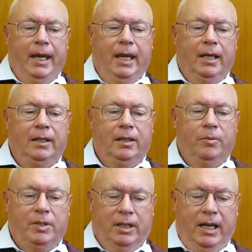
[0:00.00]
And
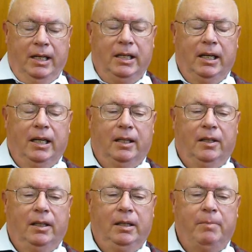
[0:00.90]
it was a lady,
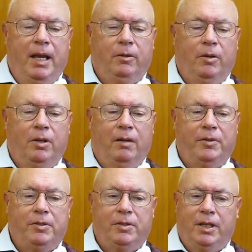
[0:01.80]
and the background
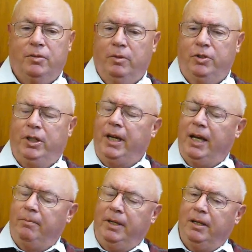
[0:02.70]
officer says, "Well, she
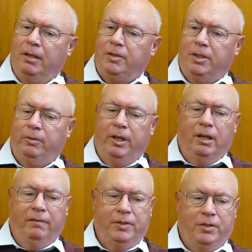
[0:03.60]
can't be an auxiliary
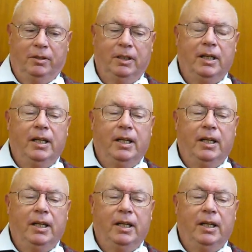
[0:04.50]
officer